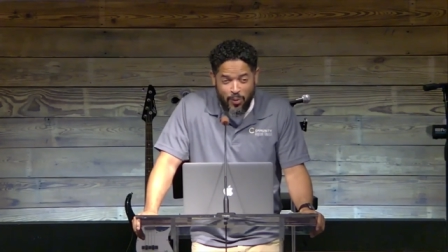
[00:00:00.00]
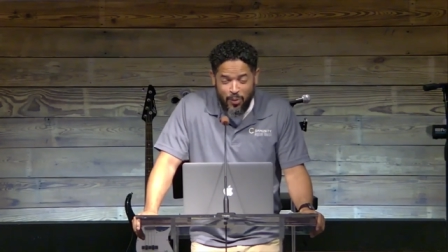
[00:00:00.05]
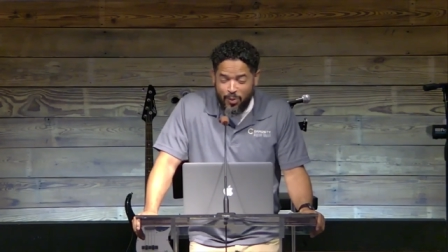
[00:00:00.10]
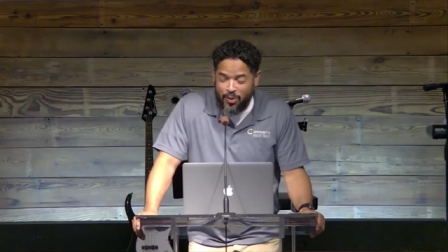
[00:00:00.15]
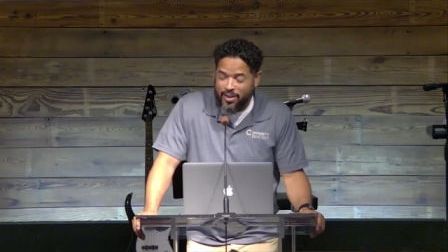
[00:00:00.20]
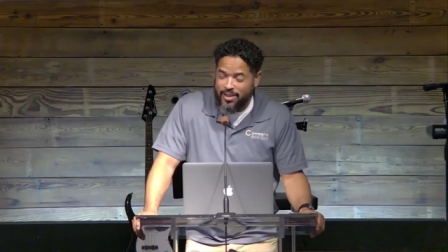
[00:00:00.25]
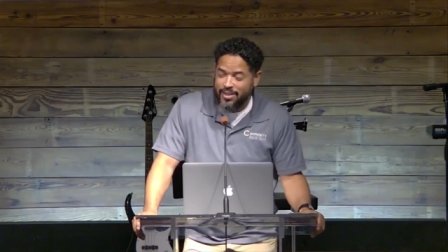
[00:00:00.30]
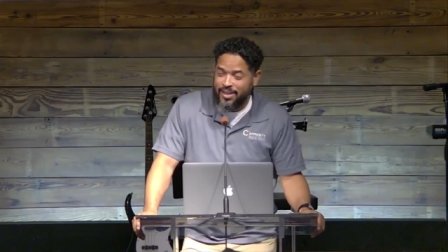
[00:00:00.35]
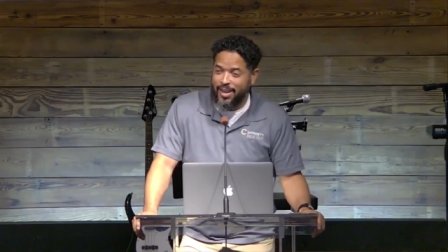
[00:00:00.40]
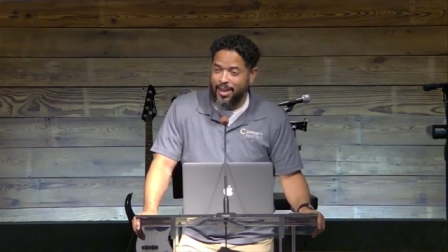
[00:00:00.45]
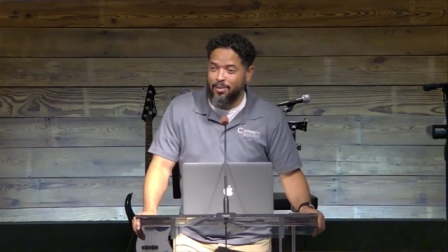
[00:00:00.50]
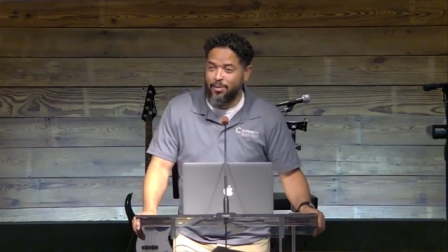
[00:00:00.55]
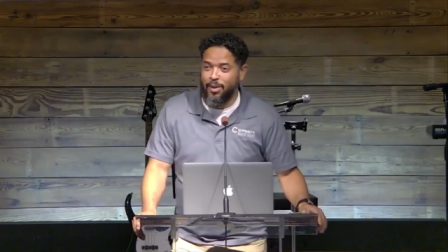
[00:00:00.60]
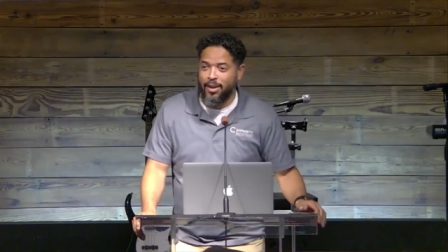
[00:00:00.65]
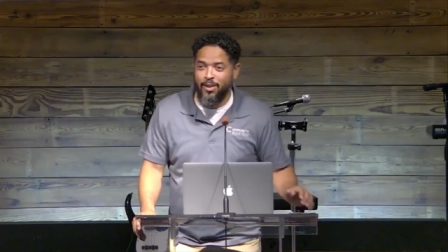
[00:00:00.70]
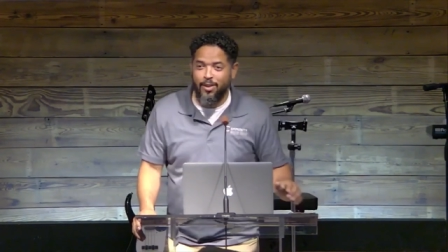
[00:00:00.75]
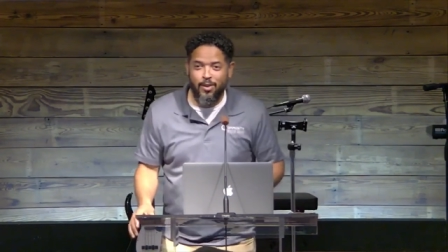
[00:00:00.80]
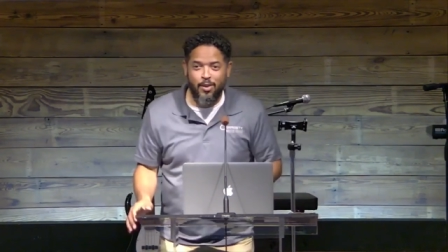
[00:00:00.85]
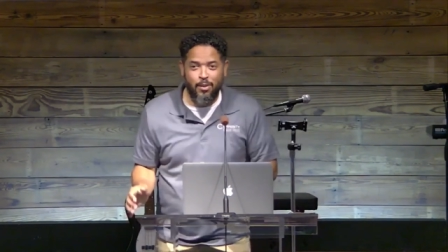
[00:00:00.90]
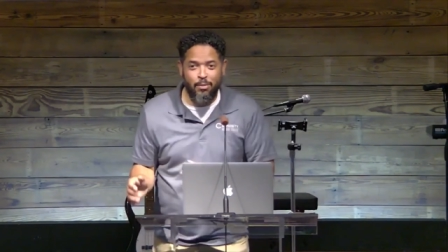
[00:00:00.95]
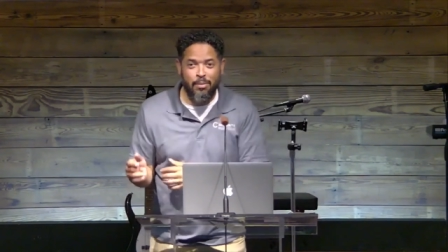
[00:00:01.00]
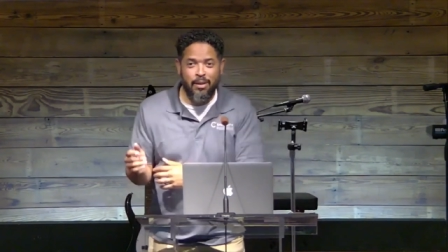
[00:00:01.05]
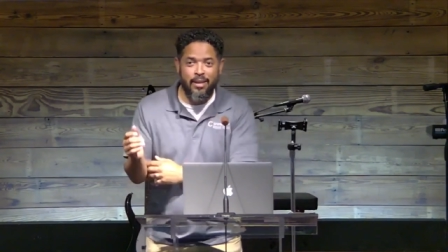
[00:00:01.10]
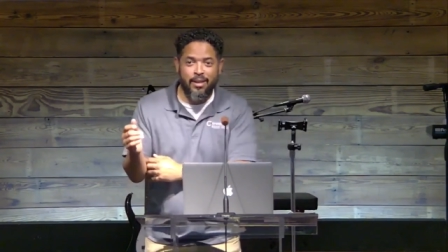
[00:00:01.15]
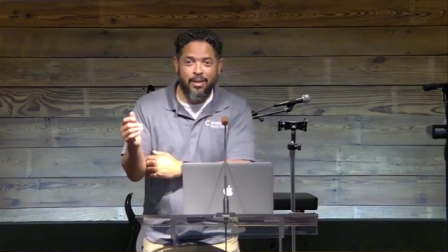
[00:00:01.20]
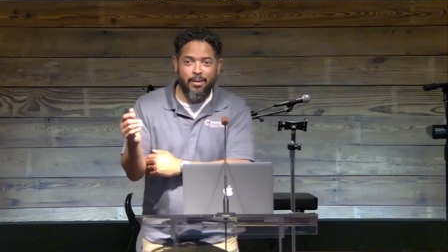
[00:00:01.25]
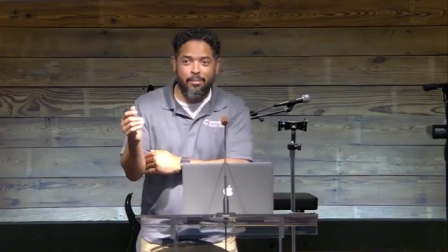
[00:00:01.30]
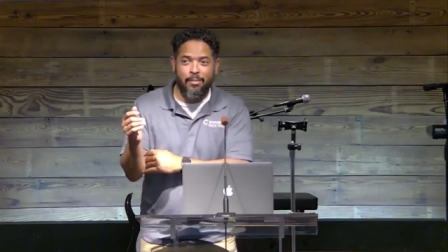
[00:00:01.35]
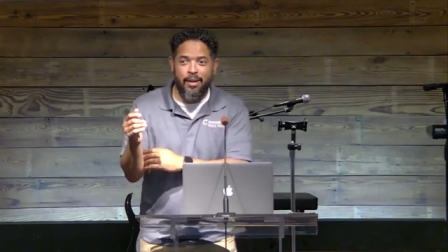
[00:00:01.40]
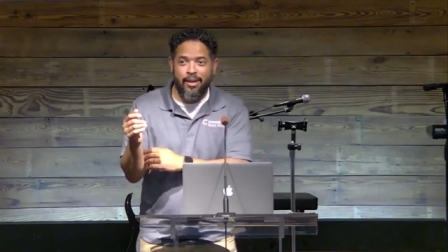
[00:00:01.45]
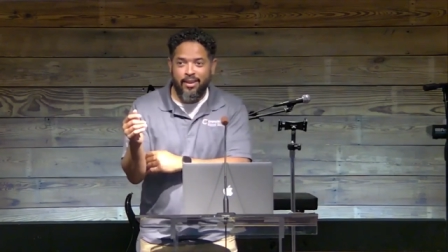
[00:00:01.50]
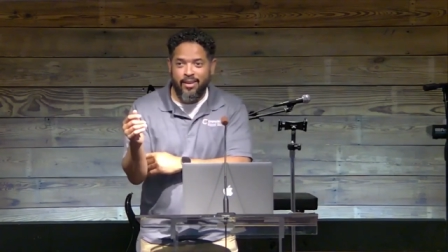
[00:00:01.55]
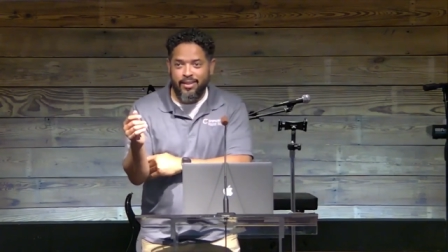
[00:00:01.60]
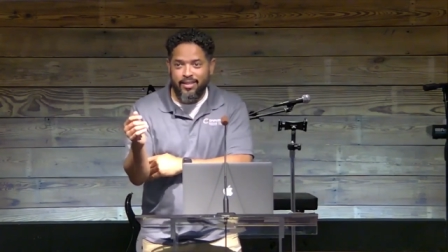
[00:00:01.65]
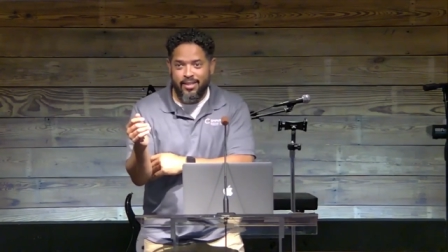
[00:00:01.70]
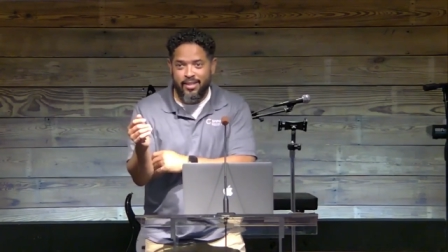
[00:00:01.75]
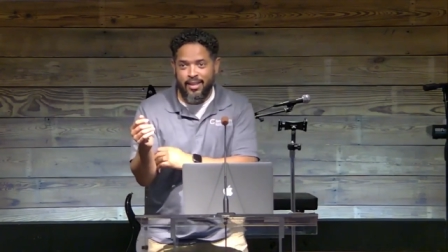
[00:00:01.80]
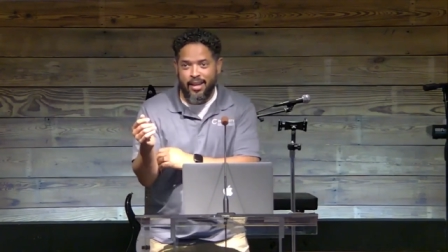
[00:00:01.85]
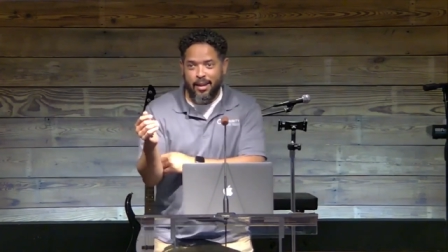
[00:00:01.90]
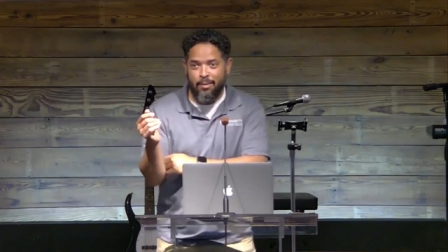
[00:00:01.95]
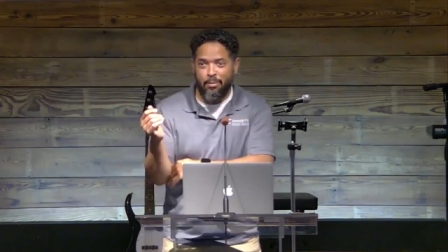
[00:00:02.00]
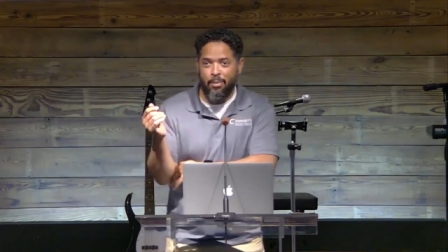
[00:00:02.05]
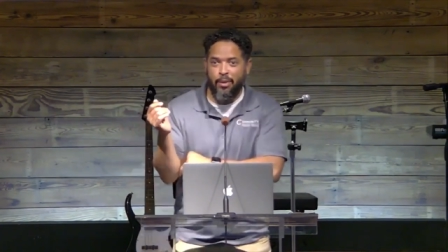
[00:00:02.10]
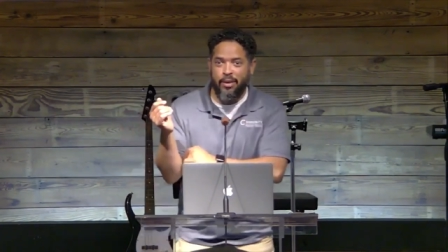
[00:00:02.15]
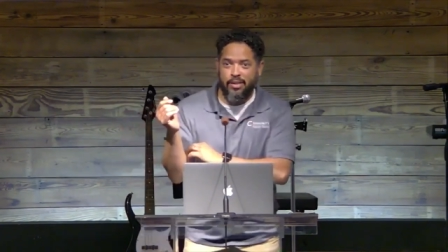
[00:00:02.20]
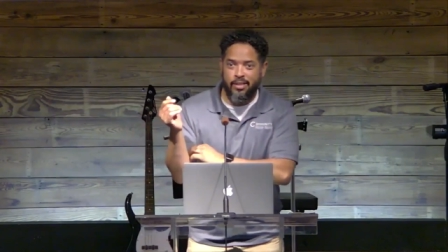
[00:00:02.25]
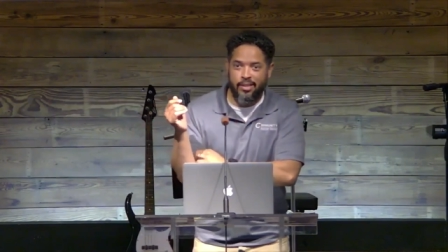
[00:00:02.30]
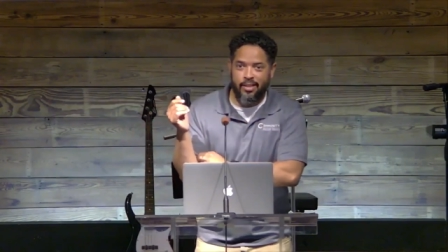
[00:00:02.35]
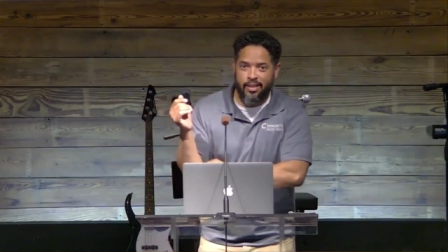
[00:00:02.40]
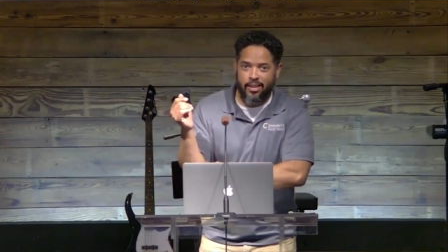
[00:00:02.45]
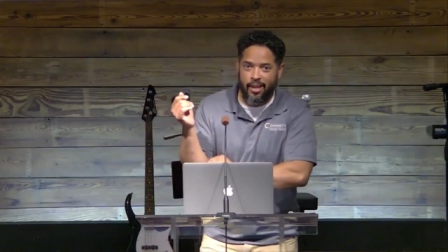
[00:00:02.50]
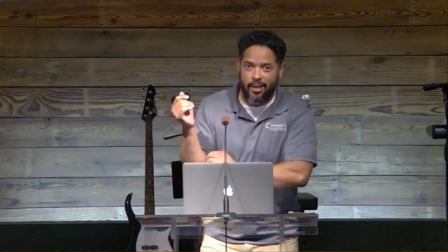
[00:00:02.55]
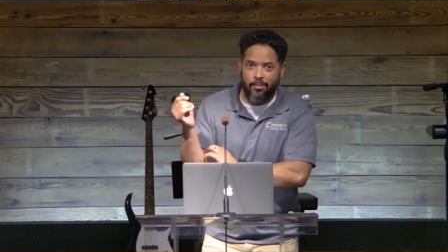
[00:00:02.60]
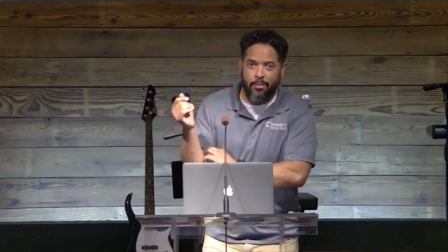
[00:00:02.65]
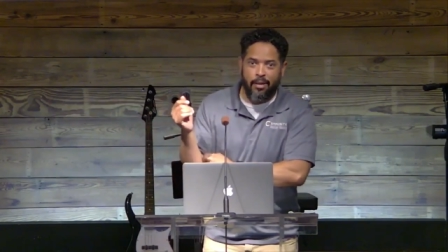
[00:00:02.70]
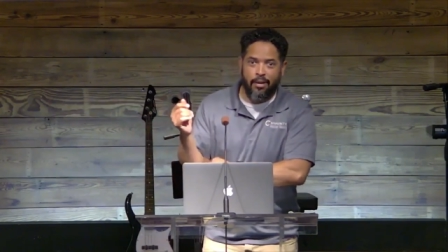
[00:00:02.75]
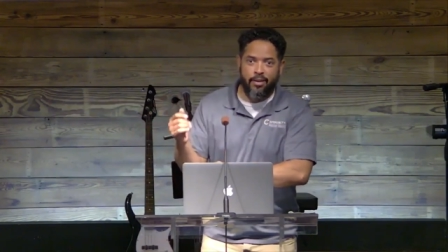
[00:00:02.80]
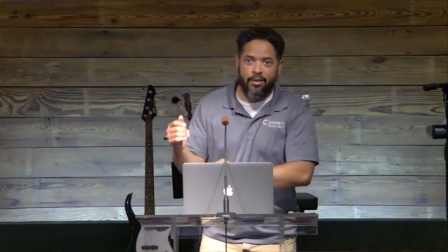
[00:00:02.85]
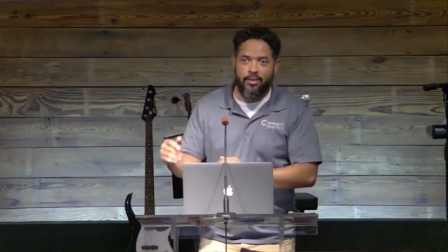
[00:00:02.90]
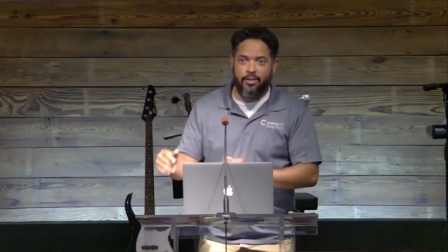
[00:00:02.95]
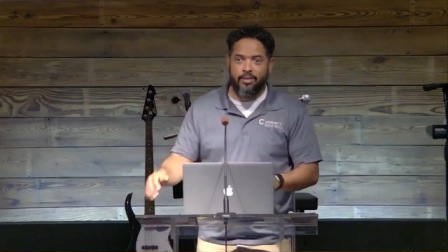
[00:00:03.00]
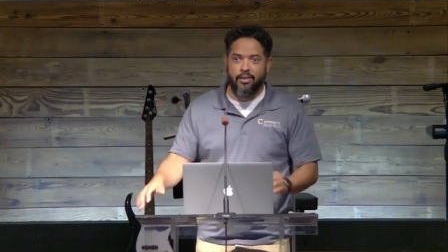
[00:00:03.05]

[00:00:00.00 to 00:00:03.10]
Same way you can be in a marriage and not present in that marriage.